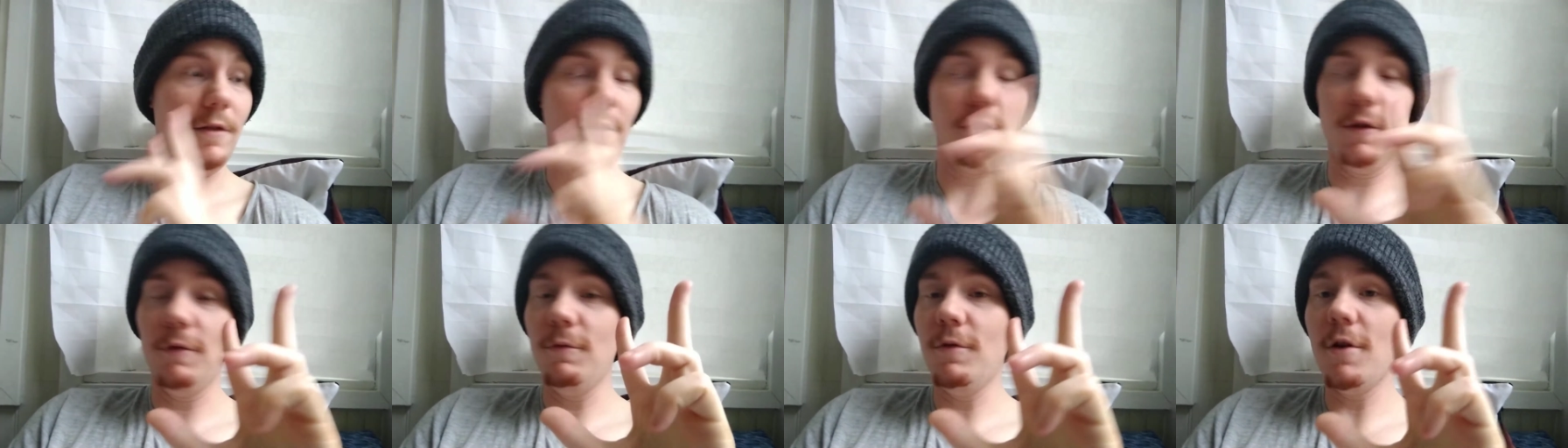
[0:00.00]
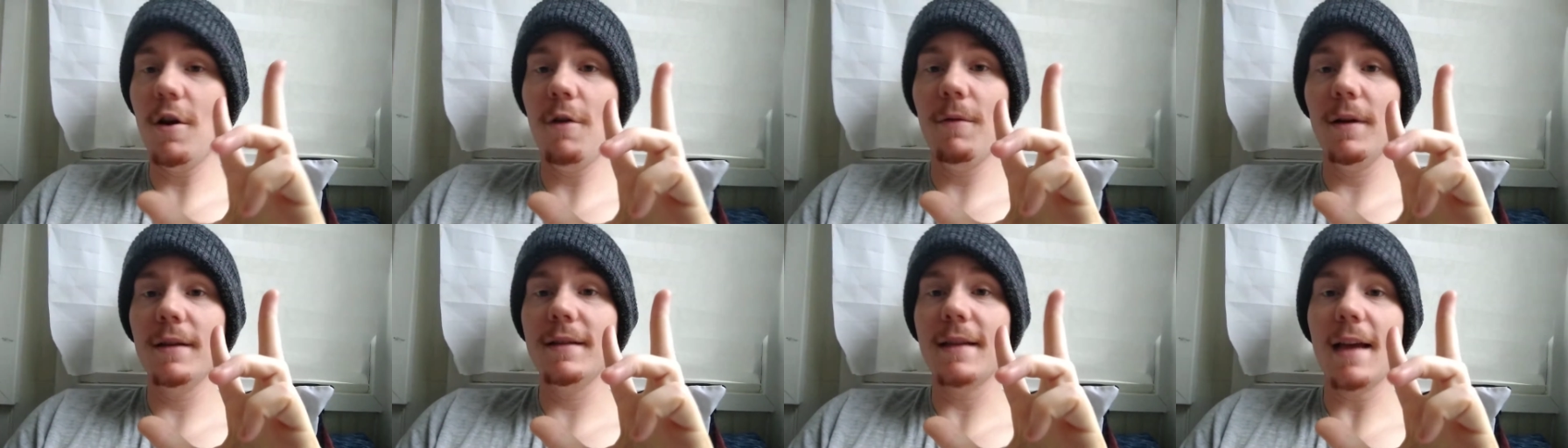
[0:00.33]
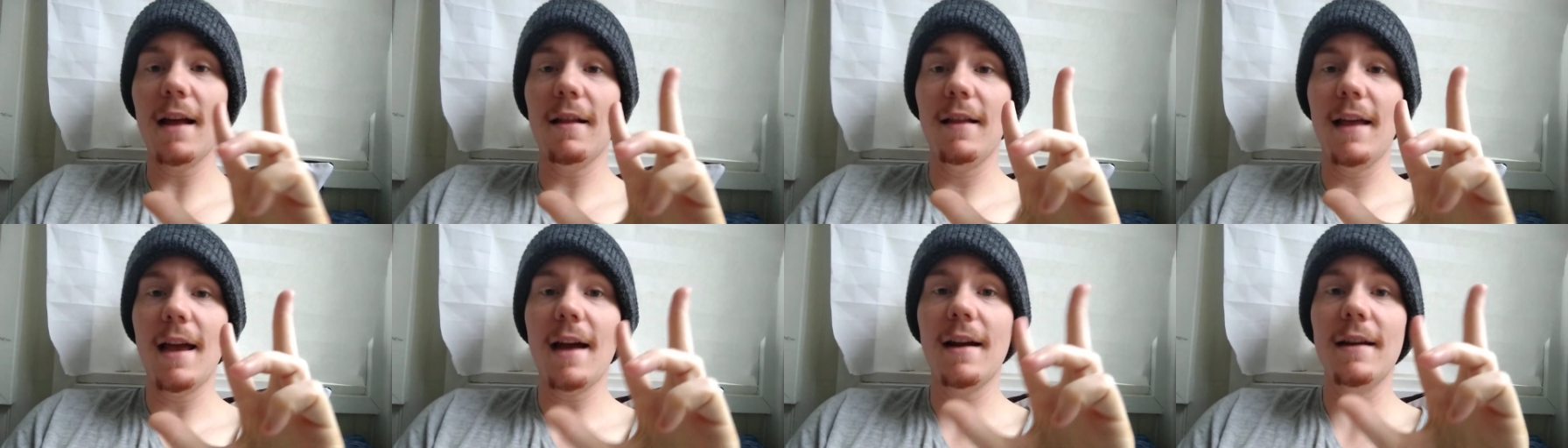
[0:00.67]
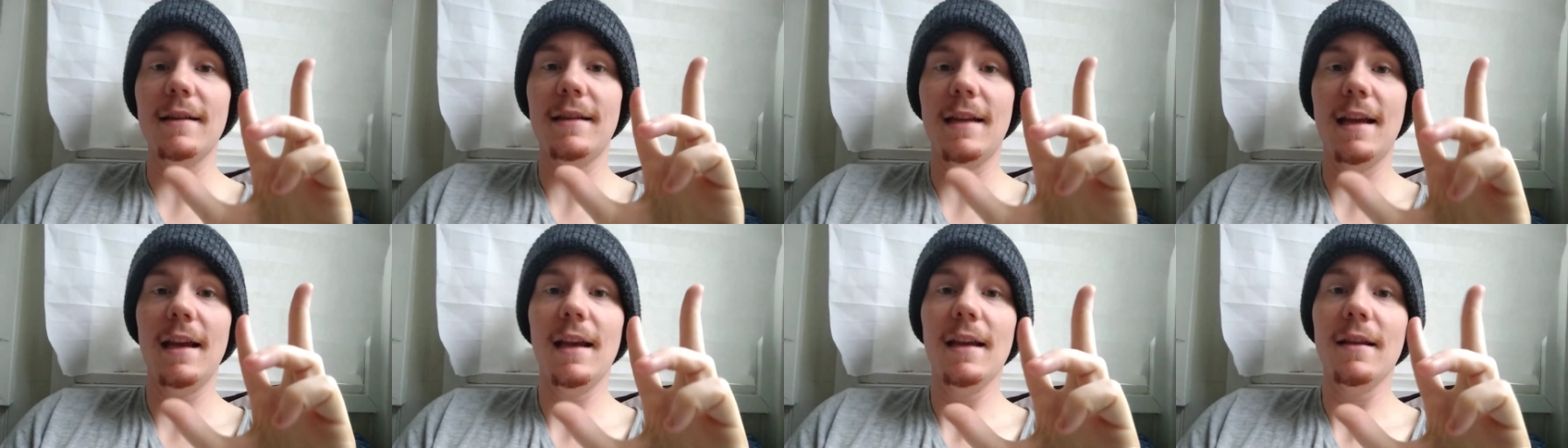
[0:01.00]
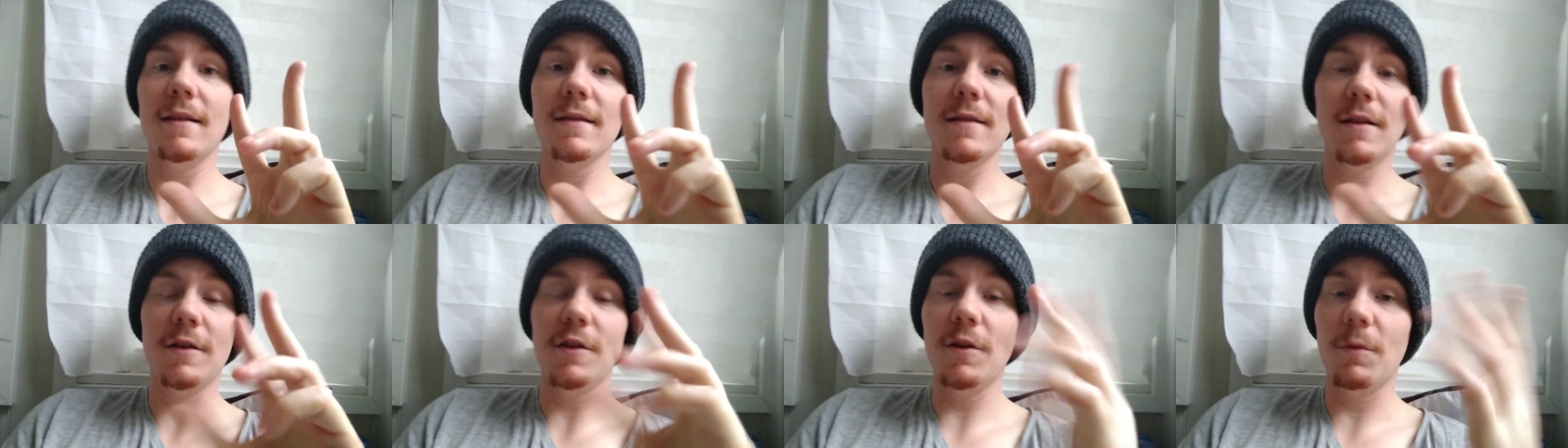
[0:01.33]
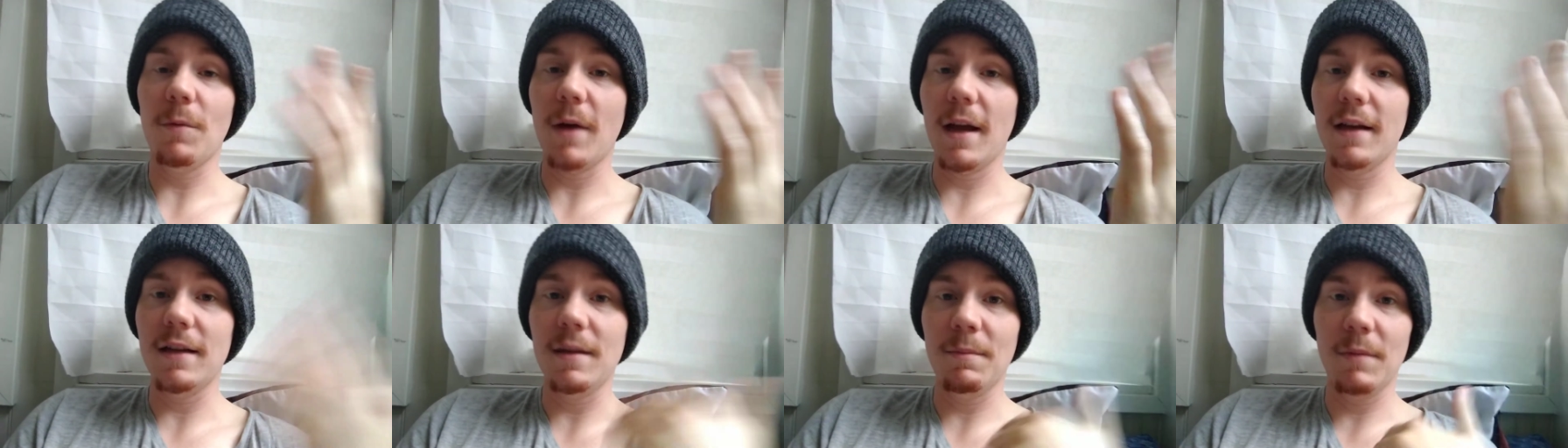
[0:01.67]
You know exactly how to take it in such
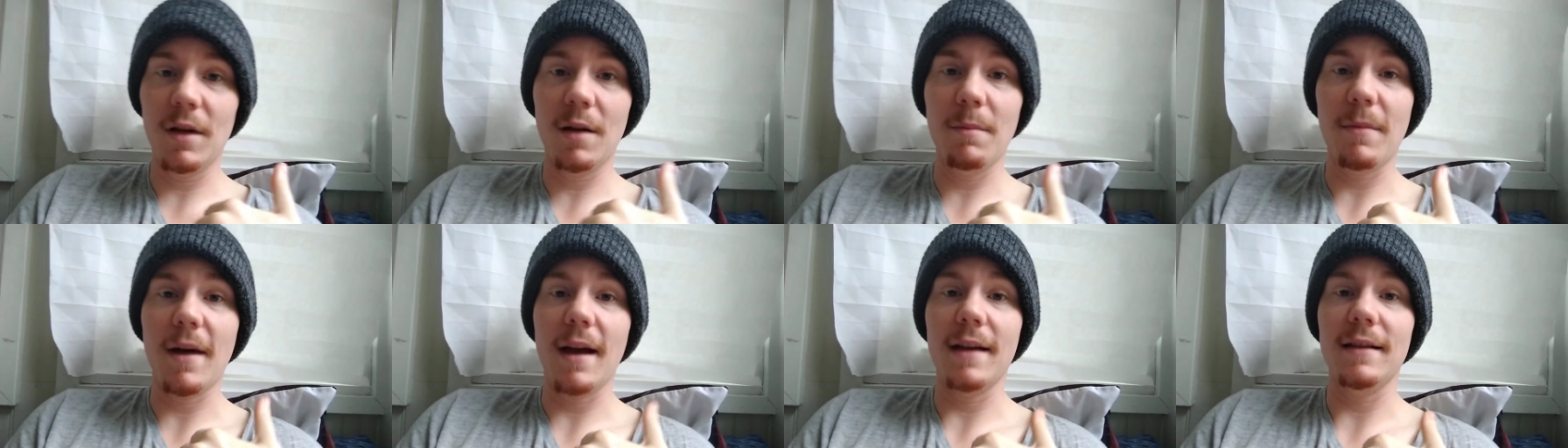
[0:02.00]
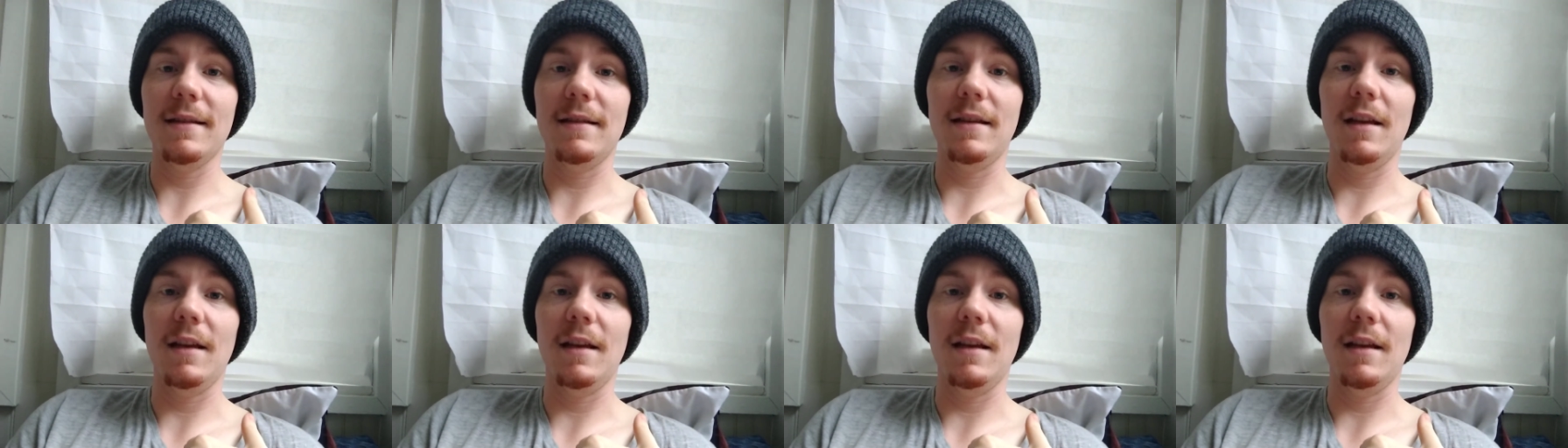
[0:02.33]
a way to minimize